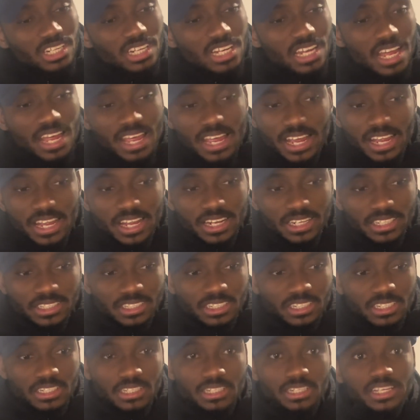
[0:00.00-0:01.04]
and
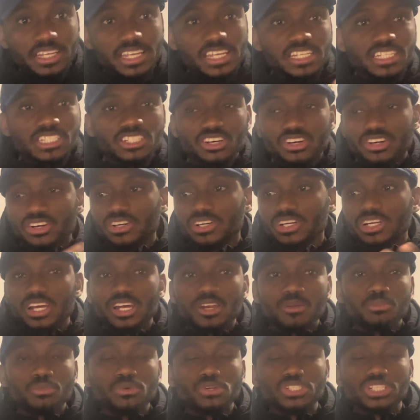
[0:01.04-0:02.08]
Inter
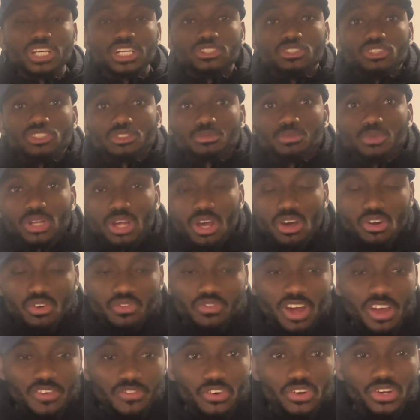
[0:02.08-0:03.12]
and Borussia Dortmund
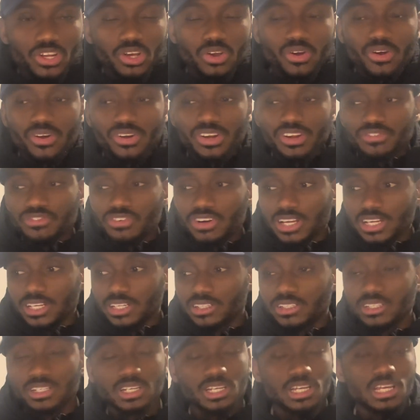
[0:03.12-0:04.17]
qualified for the quarterfinal.
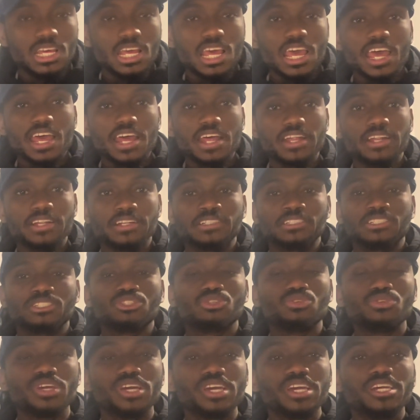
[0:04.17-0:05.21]
And
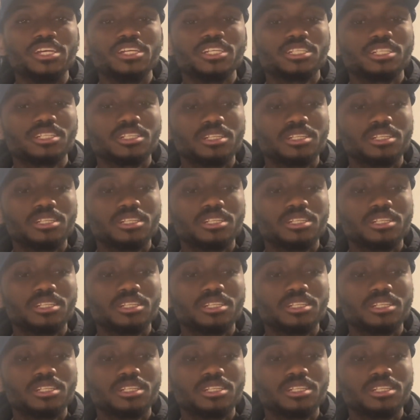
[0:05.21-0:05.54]
today,